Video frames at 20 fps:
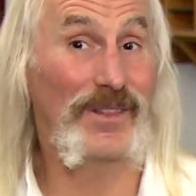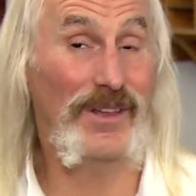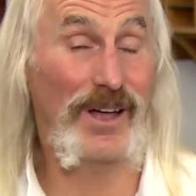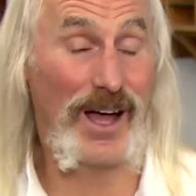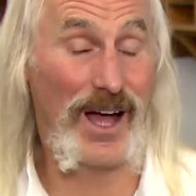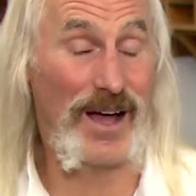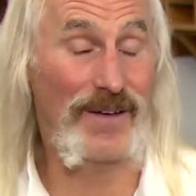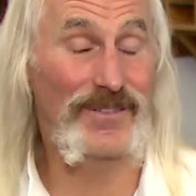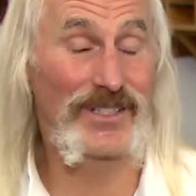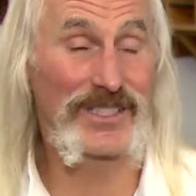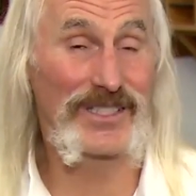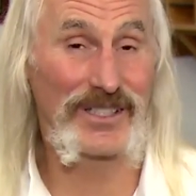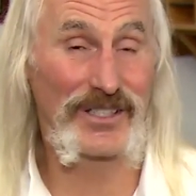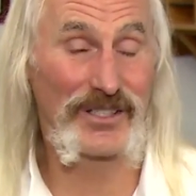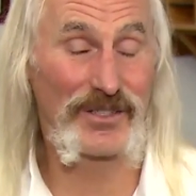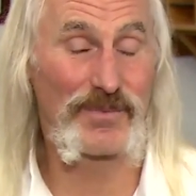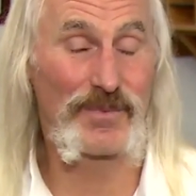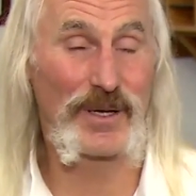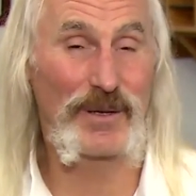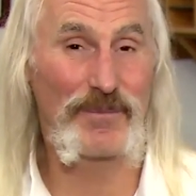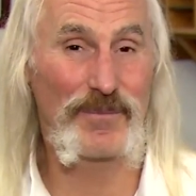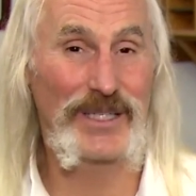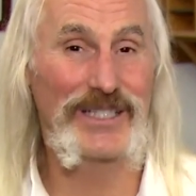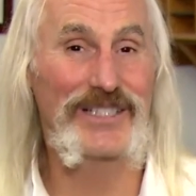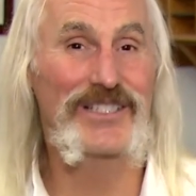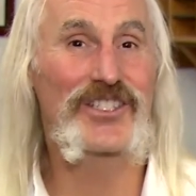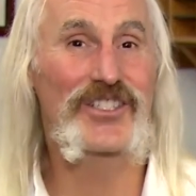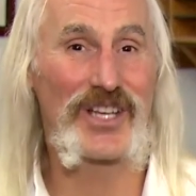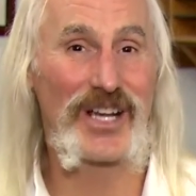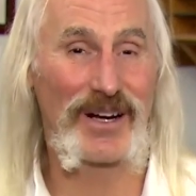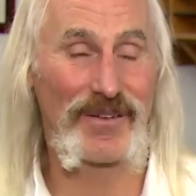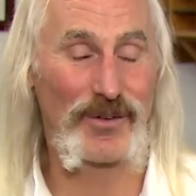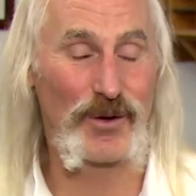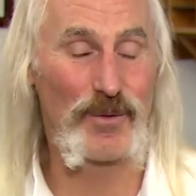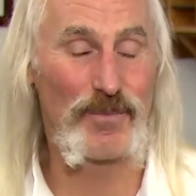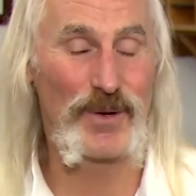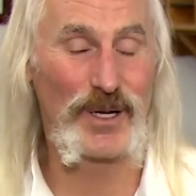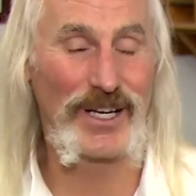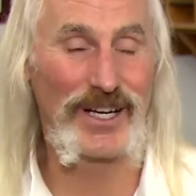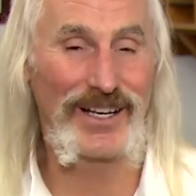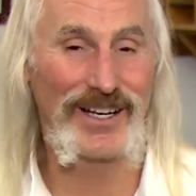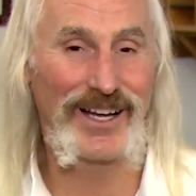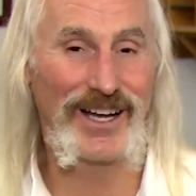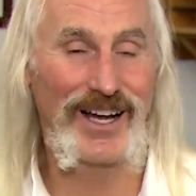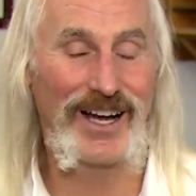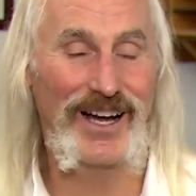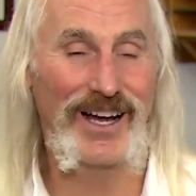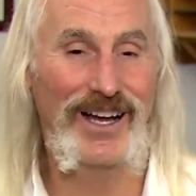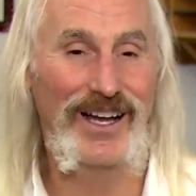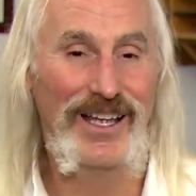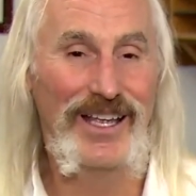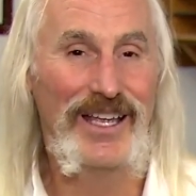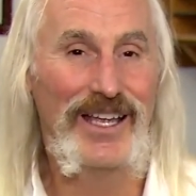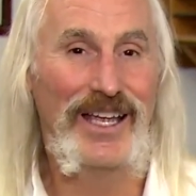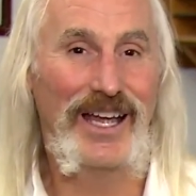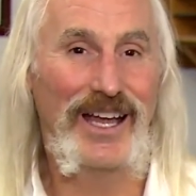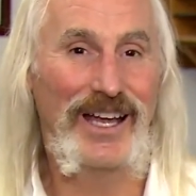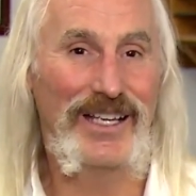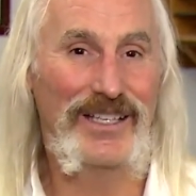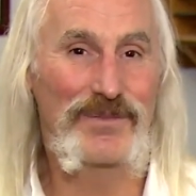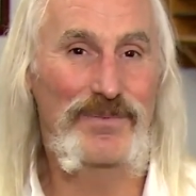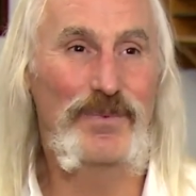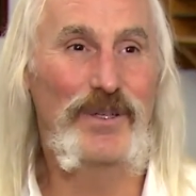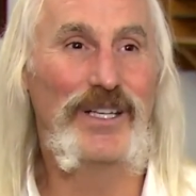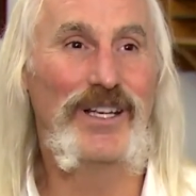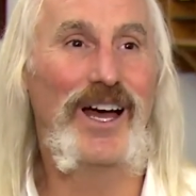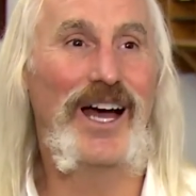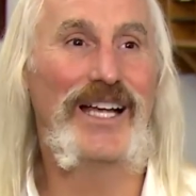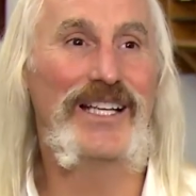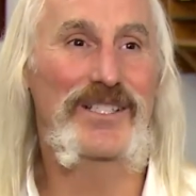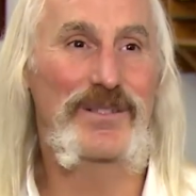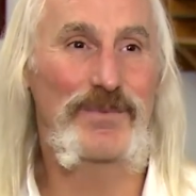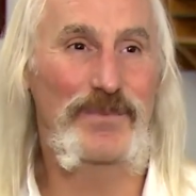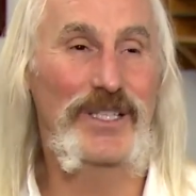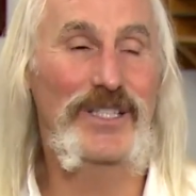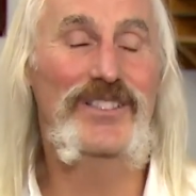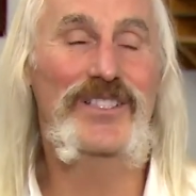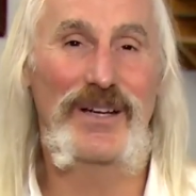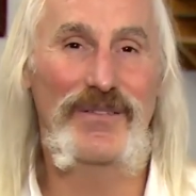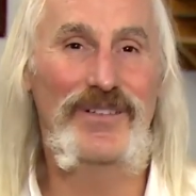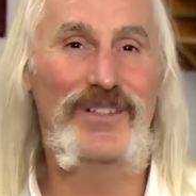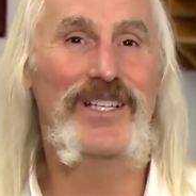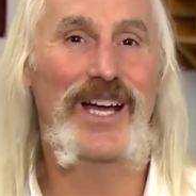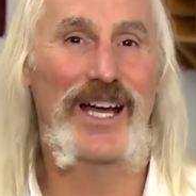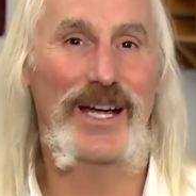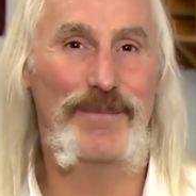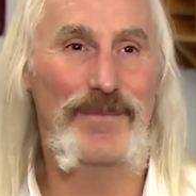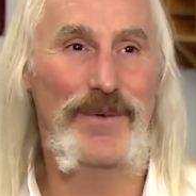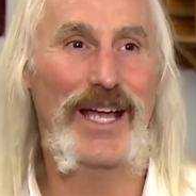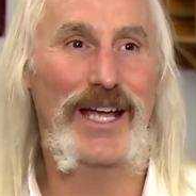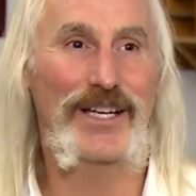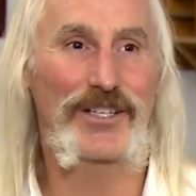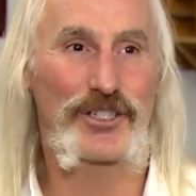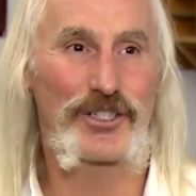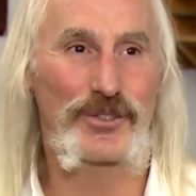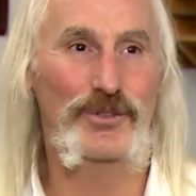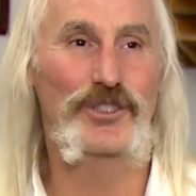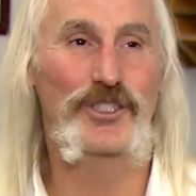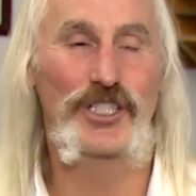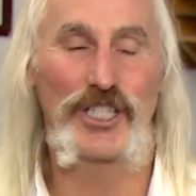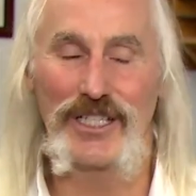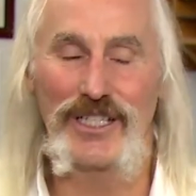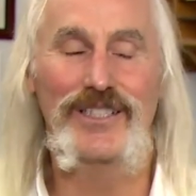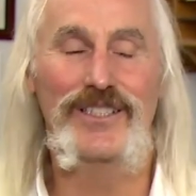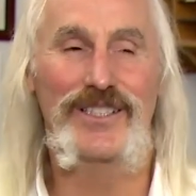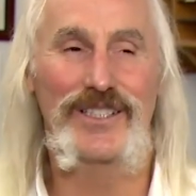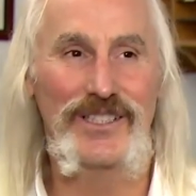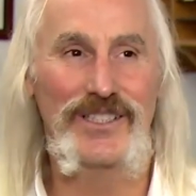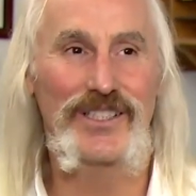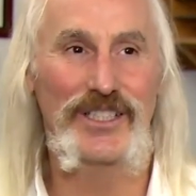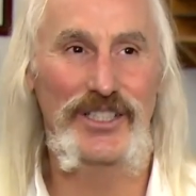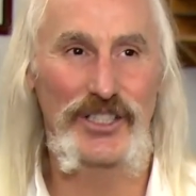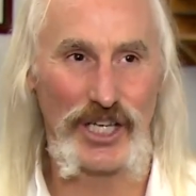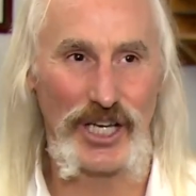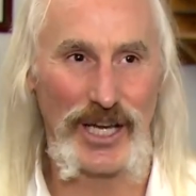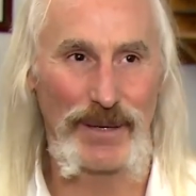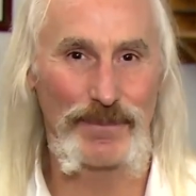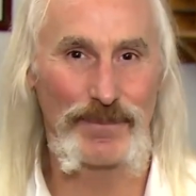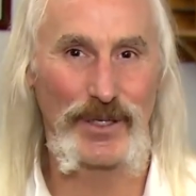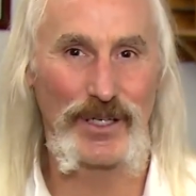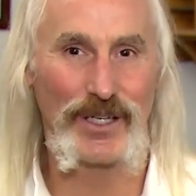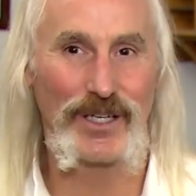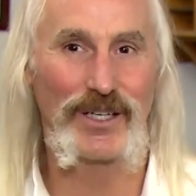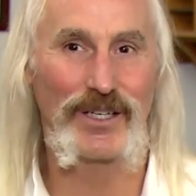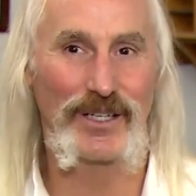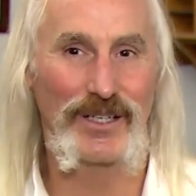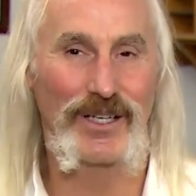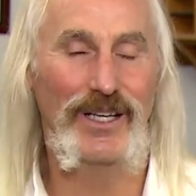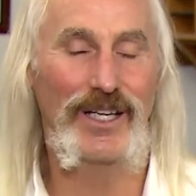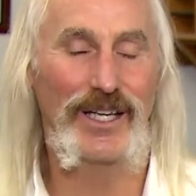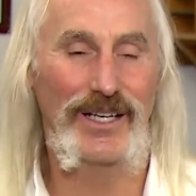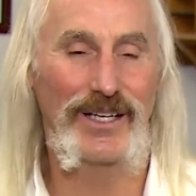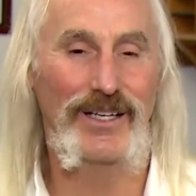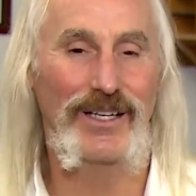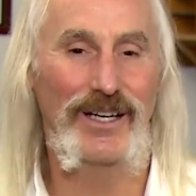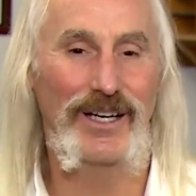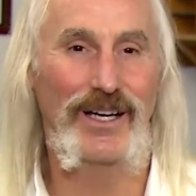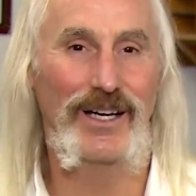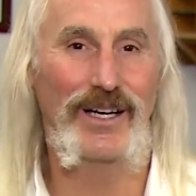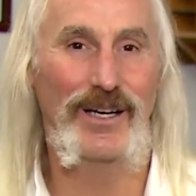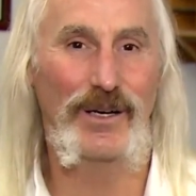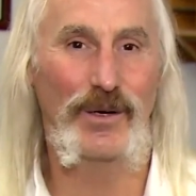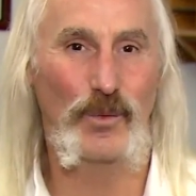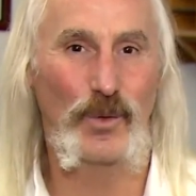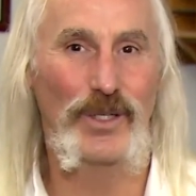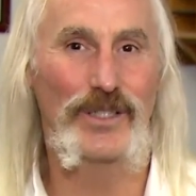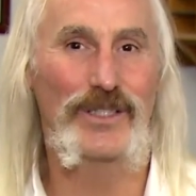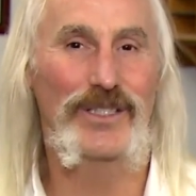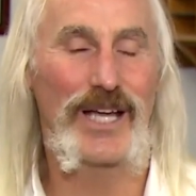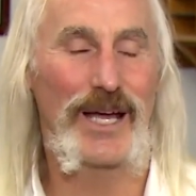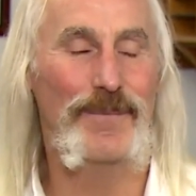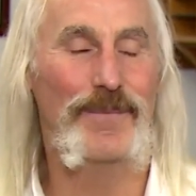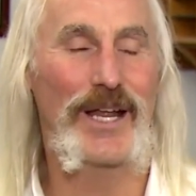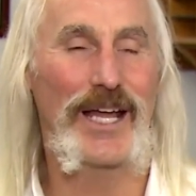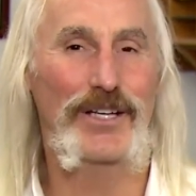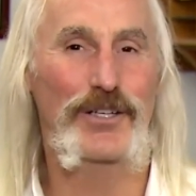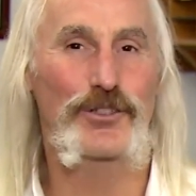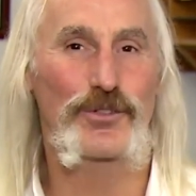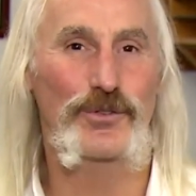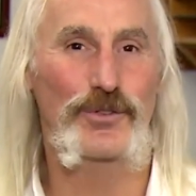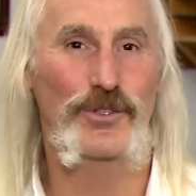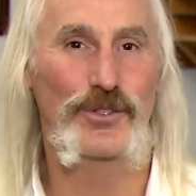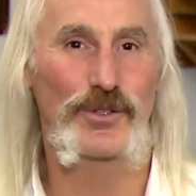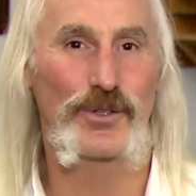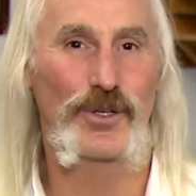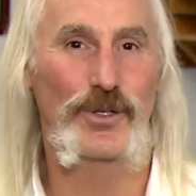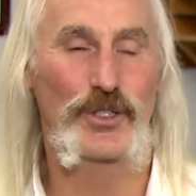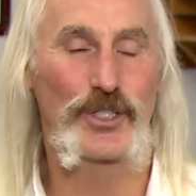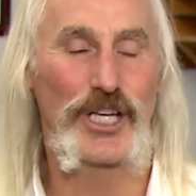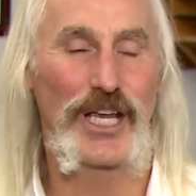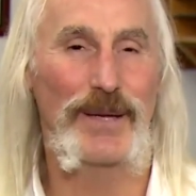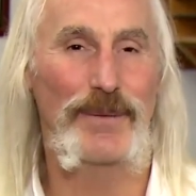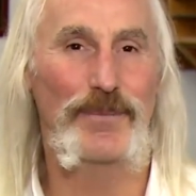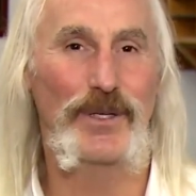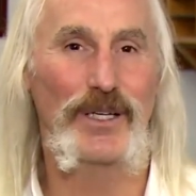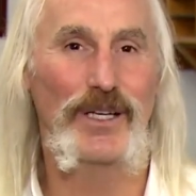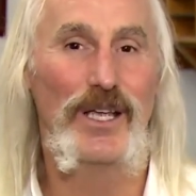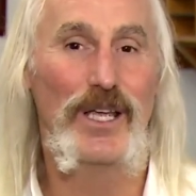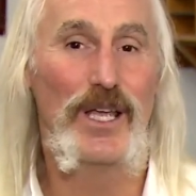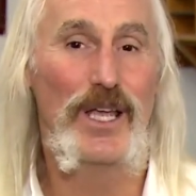Obviously, there's been several, but it's been nice to be a 7-time national GNCC champion and 1-time national enduro champion.